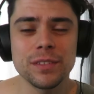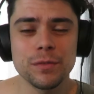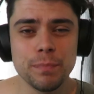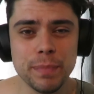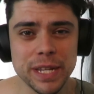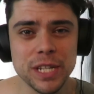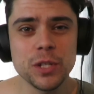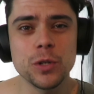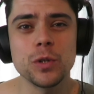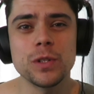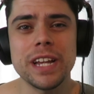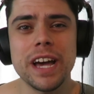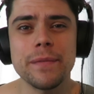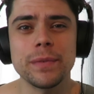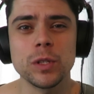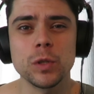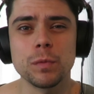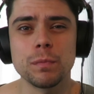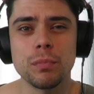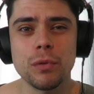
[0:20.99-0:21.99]
been good to
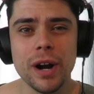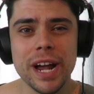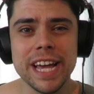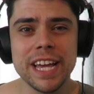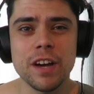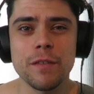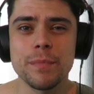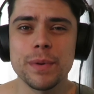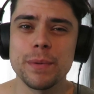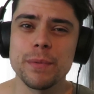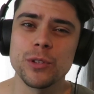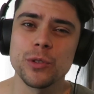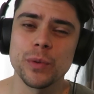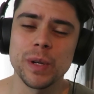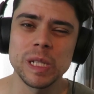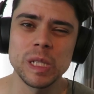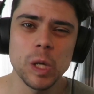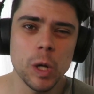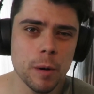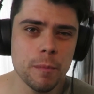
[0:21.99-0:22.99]
have a little break. I've been
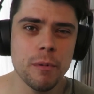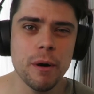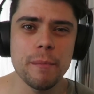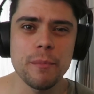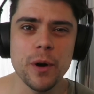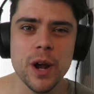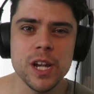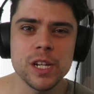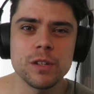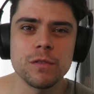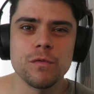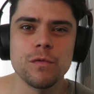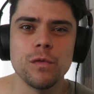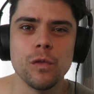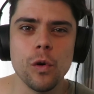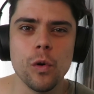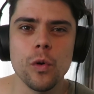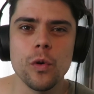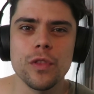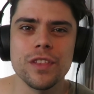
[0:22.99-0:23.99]
doing a lot of preparation
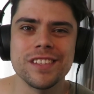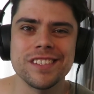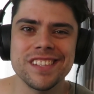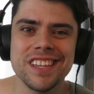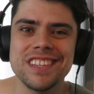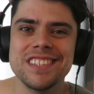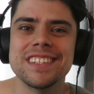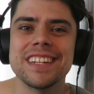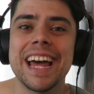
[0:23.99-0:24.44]
for the season